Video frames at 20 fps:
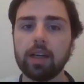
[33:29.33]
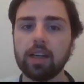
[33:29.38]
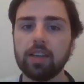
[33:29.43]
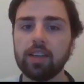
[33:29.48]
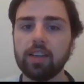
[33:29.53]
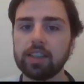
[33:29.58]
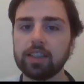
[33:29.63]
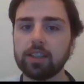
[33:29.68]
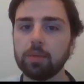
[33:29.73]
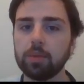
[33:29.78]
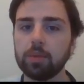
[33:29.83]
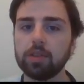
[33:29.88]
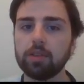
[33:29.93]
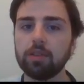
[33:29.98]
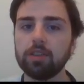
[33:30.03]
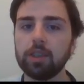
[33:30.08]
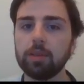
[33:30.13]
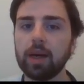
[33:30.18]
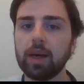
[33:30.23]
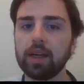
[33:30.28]
This comes
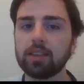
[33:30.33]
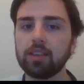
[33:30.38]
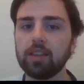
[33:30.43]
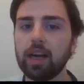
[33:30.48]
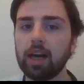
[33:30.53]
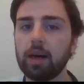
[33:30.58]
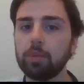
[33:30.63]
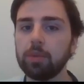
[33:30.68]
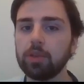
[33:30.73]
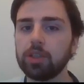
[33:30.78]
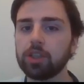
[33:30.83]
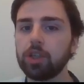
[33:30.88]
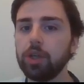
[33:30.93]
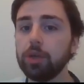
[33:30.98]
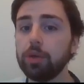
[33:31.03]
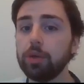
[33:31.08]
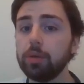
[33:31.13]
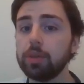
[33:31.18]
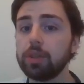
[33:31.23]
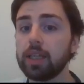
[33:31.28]
obviously back to how much
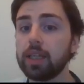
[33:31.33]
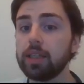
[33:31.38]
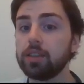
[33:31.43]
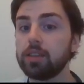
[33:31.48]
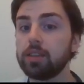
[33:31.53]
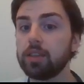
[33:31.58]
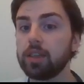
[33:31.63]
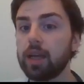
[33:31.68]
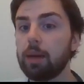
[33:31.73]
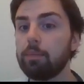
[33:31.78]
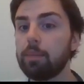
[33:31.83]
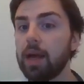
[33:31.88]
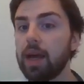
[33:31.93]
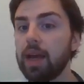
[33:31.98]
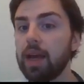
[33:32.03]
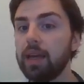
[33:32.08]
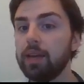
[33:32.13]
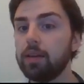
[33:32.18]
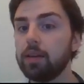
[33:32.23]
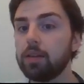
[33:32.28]
Google says the
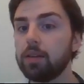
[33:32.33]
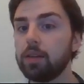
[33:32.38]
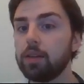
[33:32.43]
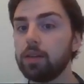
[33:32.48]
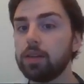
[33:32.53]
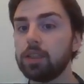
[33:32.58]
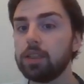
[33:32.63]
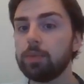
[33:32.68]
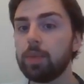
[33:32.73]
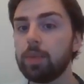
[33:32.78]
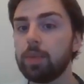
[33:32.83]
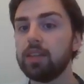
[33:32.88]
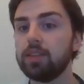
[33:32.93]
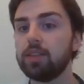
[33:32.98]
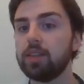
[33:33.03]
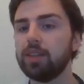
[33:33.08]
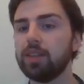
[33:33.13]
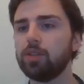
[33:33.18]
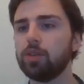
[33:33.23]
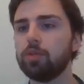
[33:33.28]
campaign could spend.
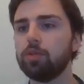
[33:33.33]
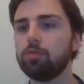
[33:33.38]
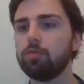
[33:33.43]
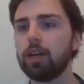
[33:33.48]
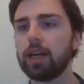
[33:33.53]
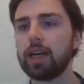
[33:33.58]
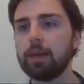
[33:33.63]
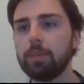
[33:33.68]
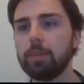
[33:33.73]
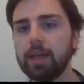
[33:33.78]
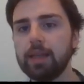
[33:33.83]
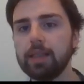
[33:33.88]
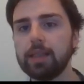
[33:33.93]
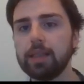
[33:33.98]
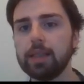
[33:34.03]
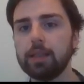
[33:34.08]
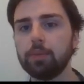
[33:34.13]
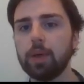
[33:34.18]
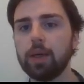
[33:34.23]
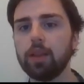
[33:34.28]
So it's sort of
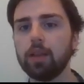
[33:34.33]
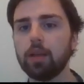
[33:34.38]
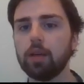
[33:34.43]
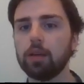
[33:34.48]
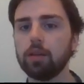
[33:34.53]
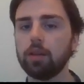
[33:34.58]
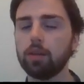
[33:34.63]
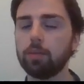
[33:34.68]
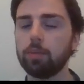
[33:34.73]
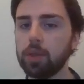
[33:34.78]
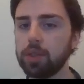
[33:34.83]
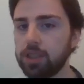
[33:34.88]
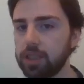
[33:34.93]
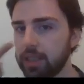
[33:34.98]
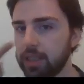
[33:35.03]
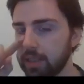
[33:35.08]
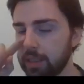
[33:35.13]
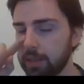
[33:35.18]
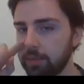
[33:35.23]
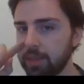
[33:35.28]
recommended when the budget
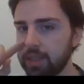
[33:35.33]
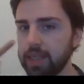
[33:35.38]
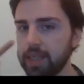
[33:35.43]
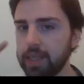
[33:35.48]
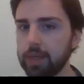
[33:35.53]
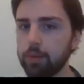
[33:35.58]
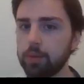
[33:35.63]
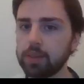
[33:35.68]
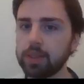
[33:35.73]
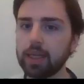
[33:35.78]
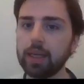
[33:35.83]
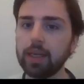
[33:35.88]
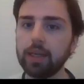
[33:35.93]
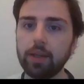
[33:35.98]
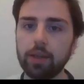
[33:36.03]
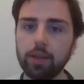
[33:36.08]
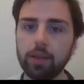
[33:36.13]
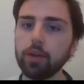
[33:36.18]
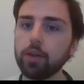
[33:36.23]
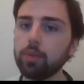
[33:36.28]
is limited. It will say
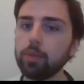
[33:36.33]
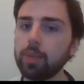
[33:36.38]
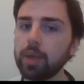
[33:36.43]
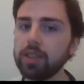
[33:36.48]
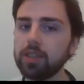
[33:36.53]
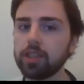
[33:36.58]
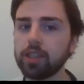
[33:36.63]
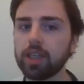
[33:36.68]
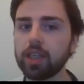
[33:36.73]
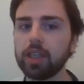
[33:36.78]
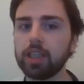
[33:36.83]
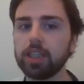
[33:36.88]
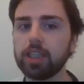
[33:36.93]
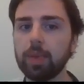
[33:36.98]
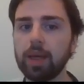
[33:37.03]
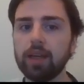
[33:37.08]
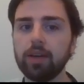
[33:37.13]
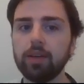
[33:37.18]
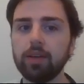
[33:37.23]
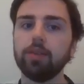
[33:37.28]
your budget could
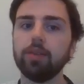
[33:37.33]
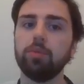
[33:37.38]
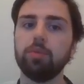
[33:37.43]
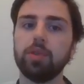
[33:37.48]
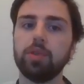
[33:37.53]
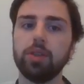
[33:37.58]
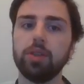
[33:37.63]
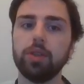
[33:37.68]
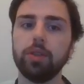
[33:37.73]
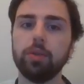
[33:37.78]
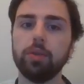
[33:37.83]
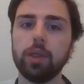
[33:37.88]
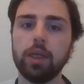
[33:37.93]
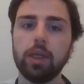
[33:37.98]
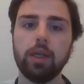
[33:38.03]
spend up to